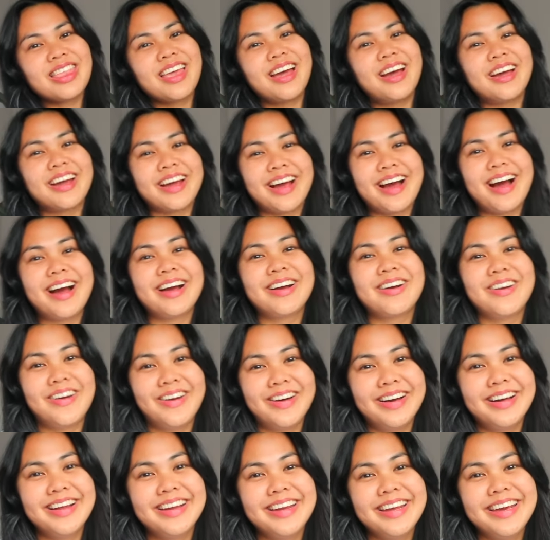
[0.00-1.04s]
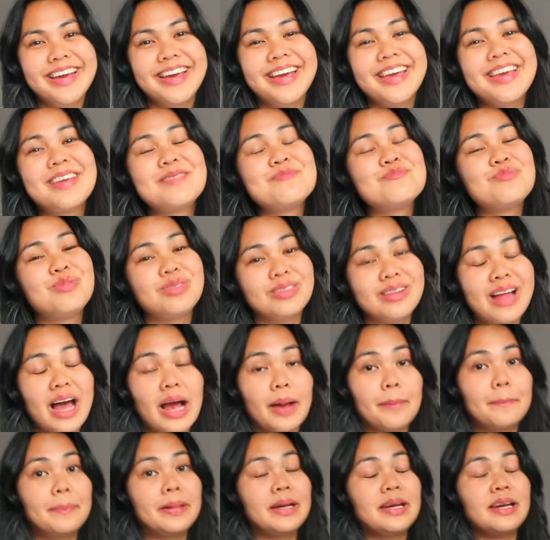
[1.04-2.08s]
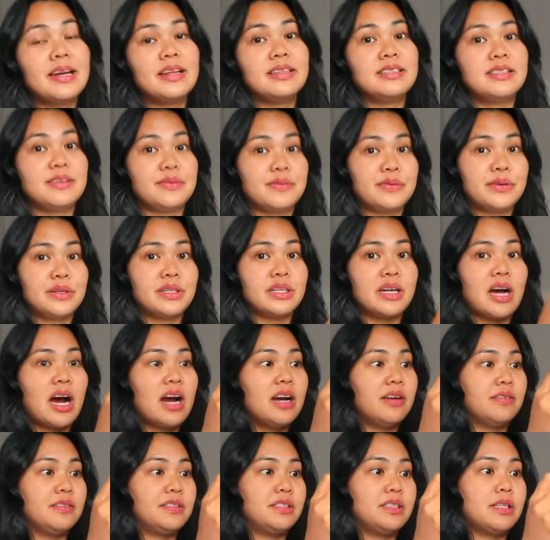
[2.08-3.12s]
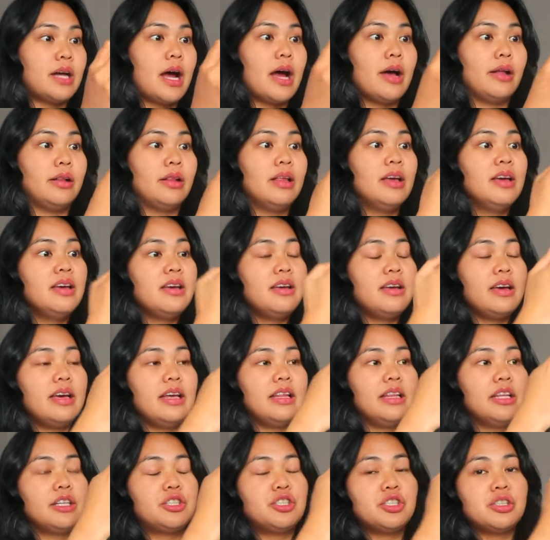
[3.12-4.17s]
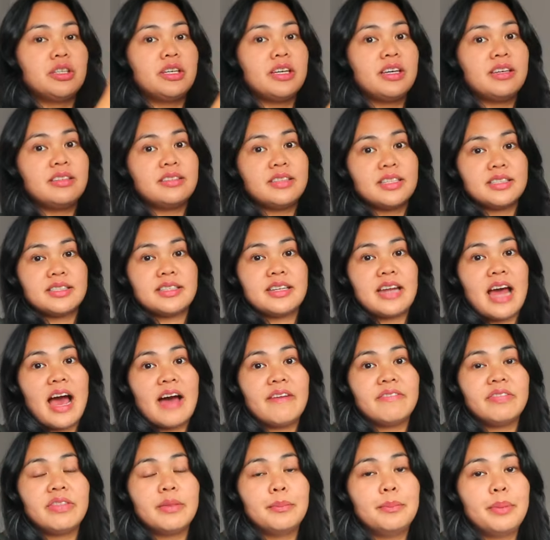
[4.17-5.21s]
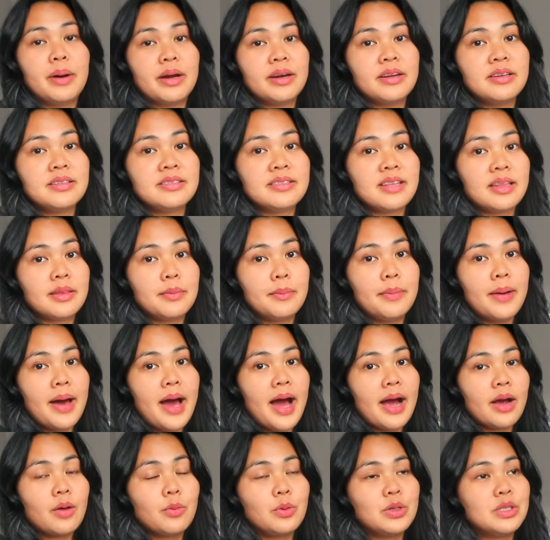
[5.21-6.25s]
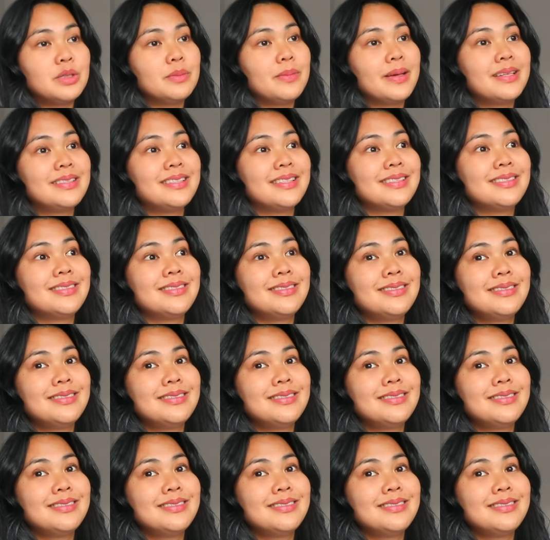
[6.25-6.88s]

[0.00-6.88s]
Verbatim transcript: Okay, I got it in black but in a different kind of style. It literally doesn't have the buttons at the back which makes it...